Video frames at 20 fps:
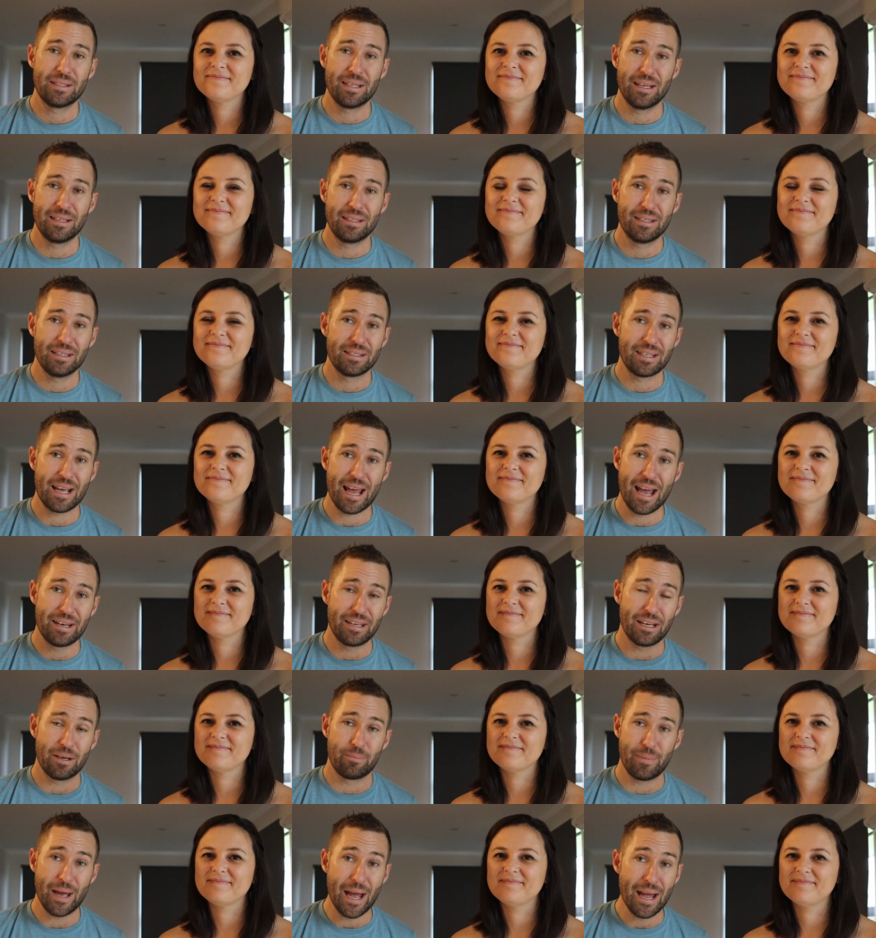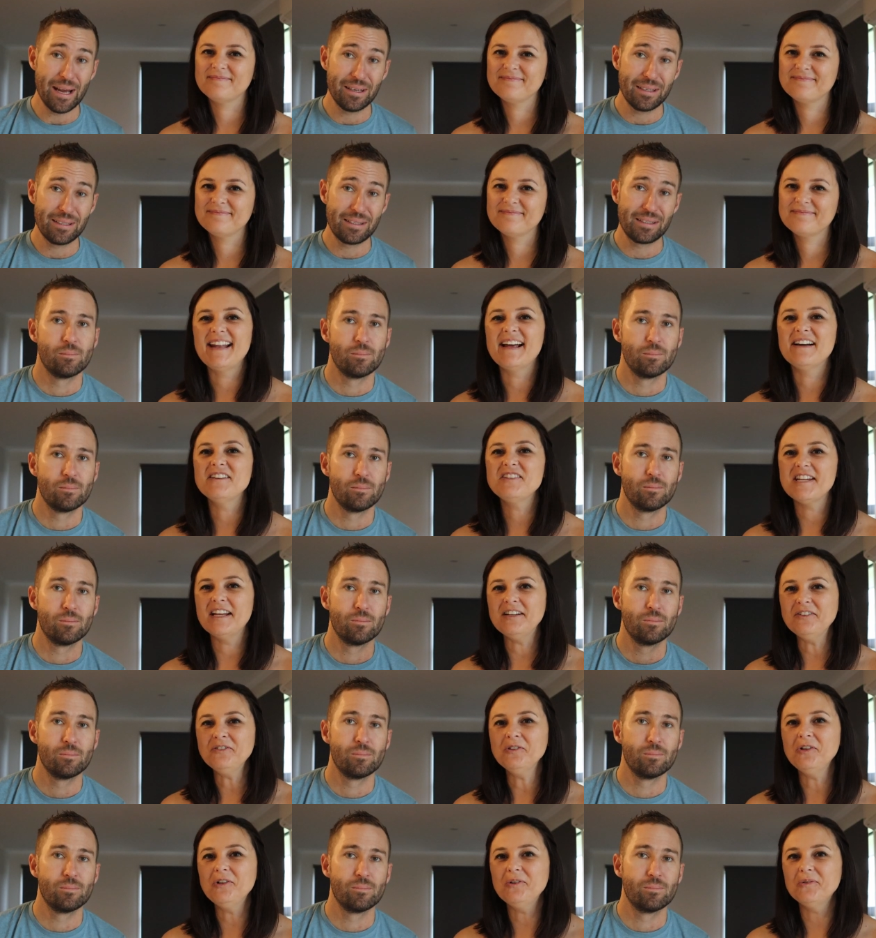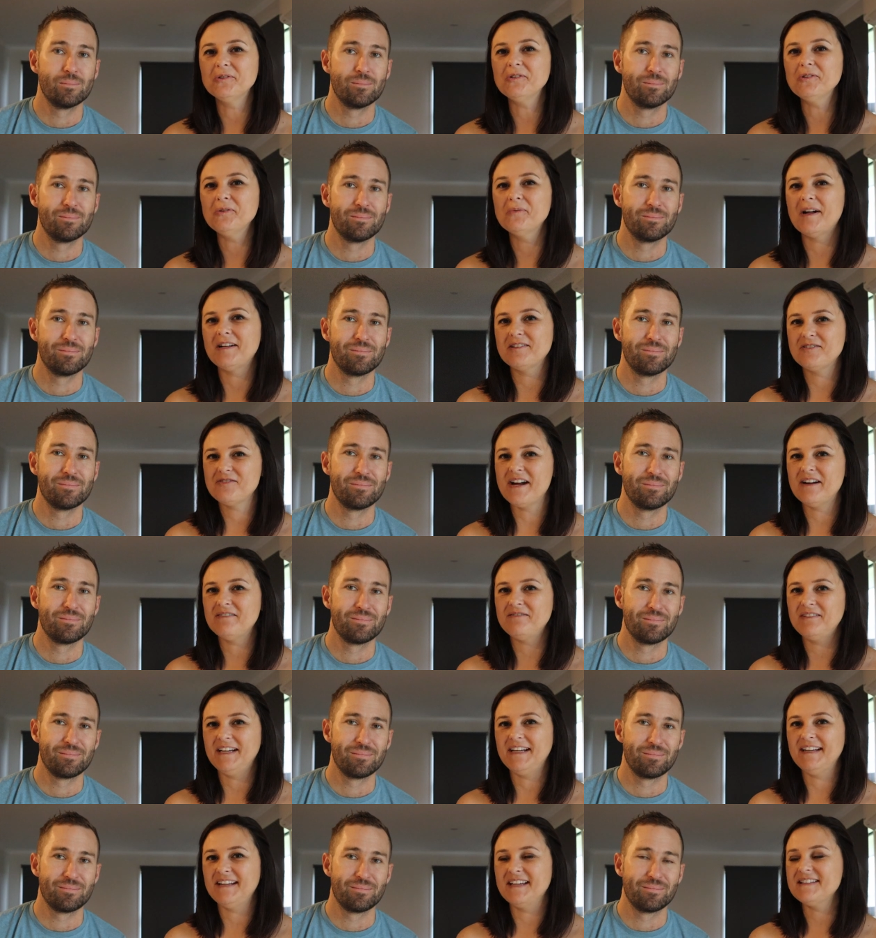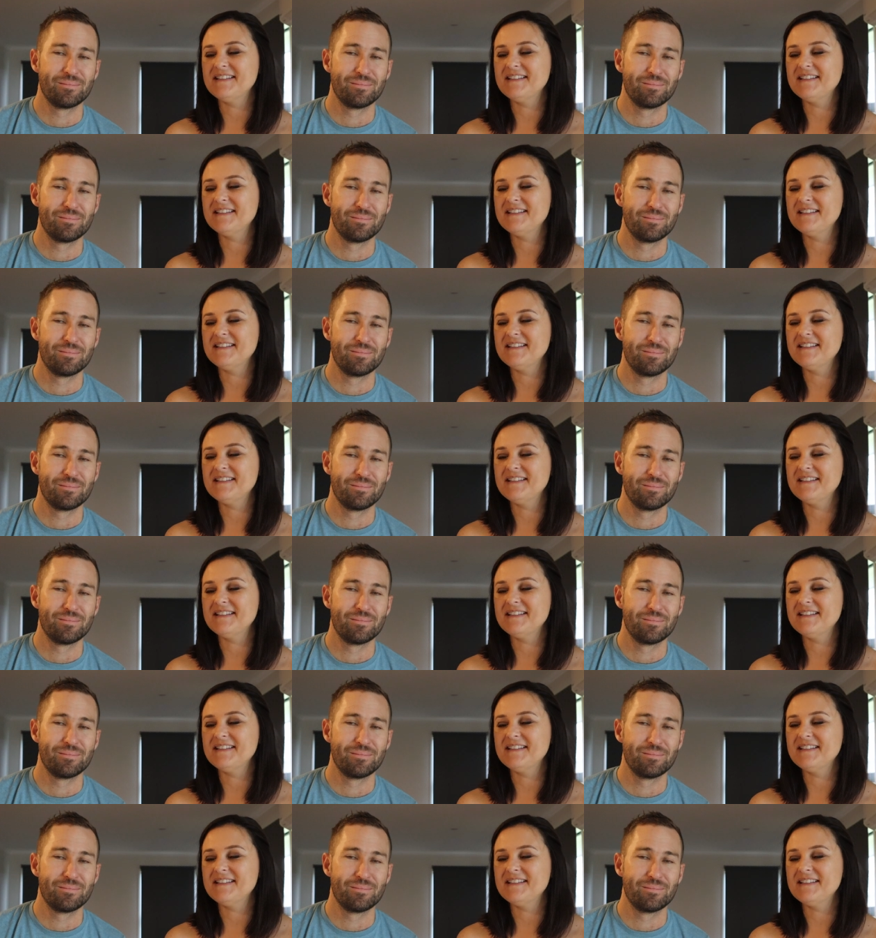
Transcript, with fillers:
Speaker 1: centers, and at banks.
Speaker 2: And our general rule while traveling